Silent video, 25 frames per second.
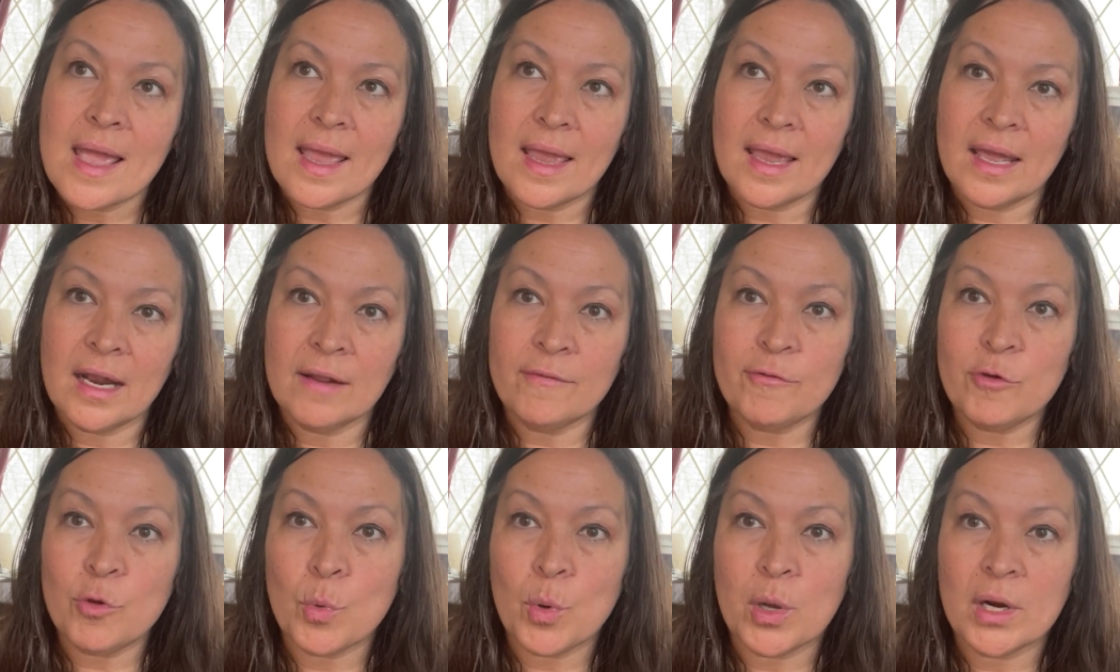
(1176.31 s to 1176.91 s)
And
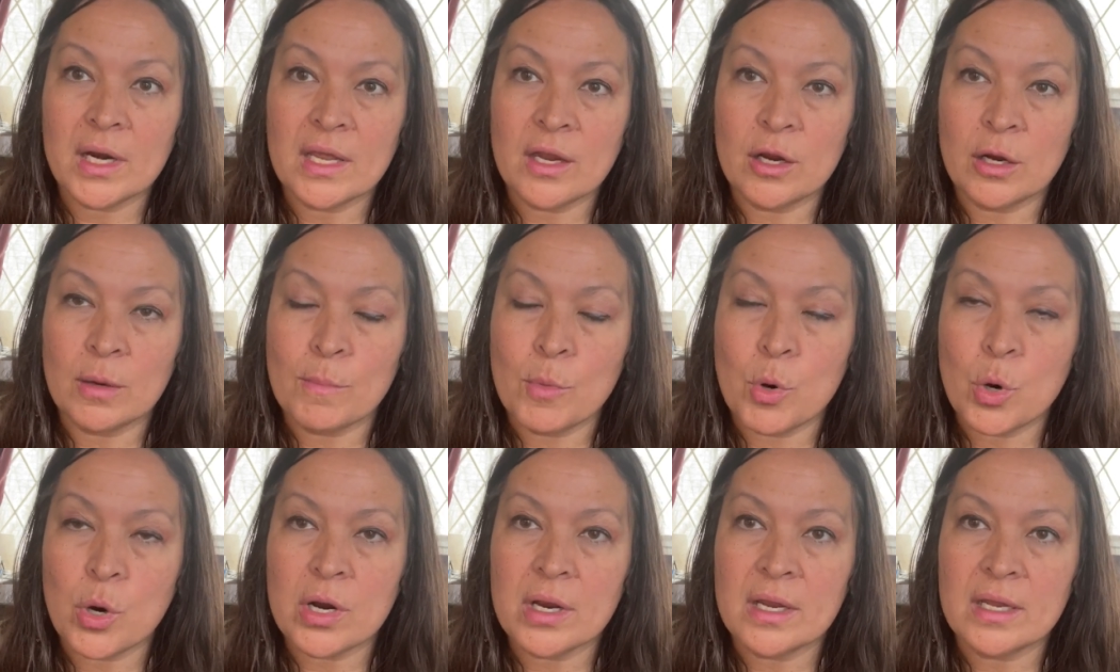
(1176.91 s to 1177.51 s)
if you want to hear
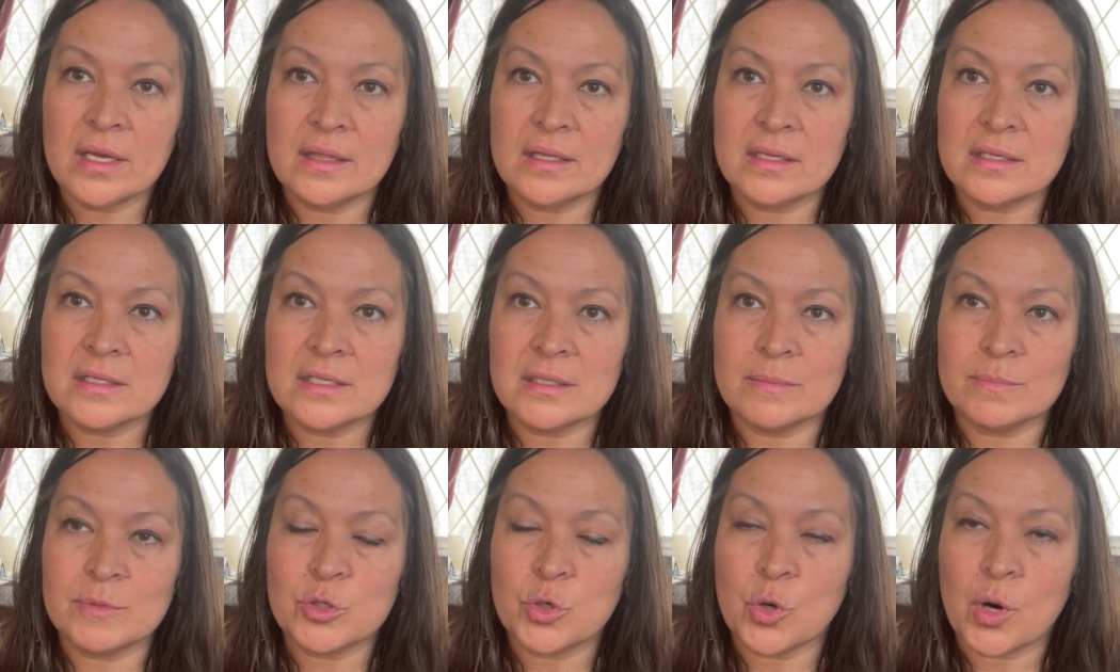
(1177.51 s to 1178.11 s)
more, hit the
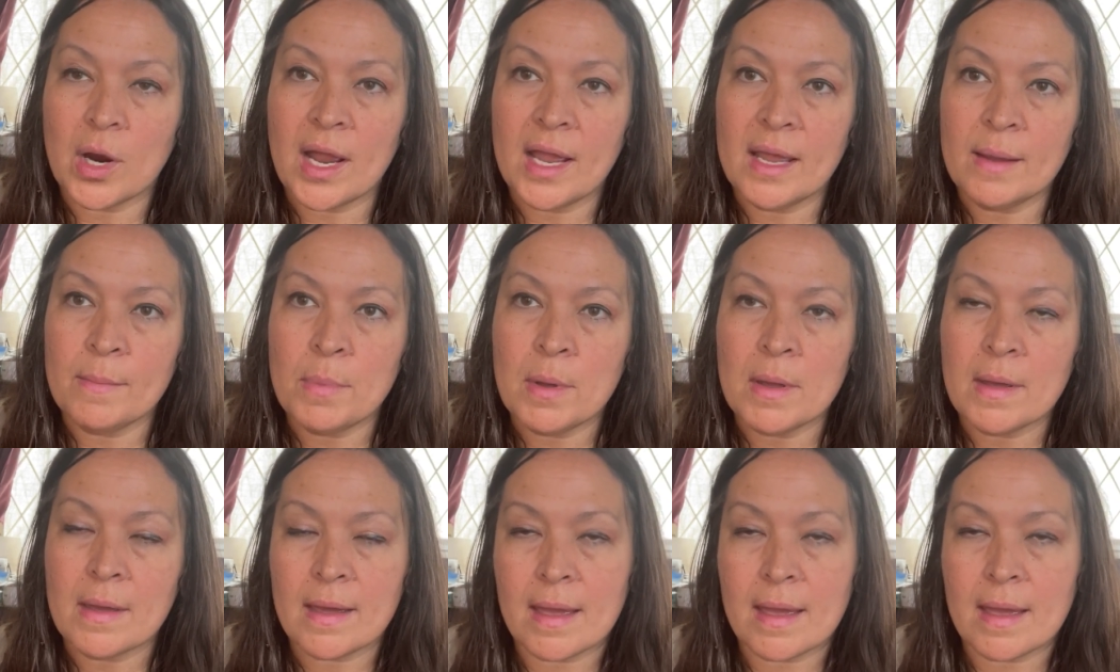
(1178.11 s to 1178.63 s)
subscribe.